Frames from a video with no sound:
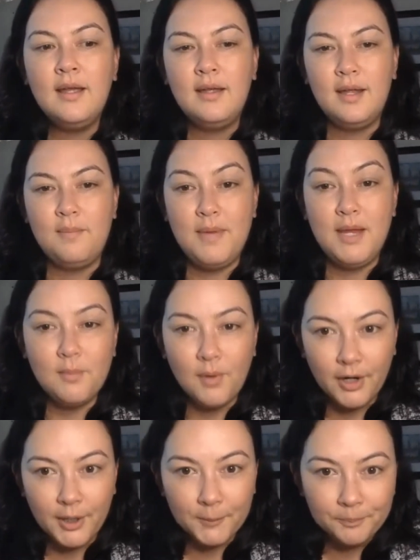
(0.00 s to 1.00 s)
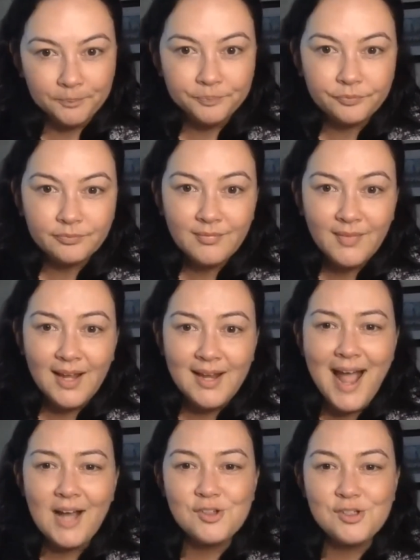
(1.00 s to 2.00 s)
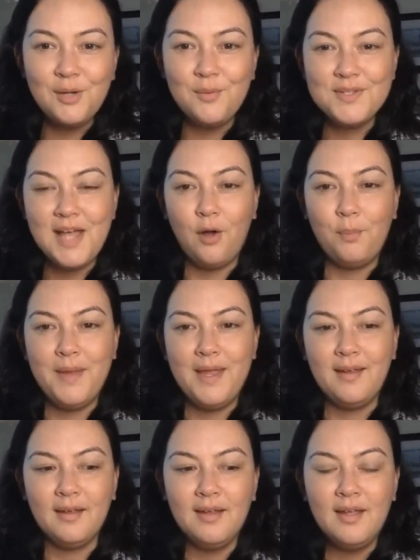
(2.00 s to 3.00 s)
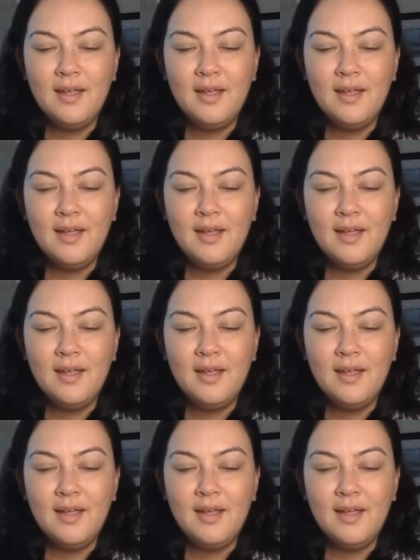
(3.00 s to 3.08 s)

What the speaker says: and Myanmar, and actually was helping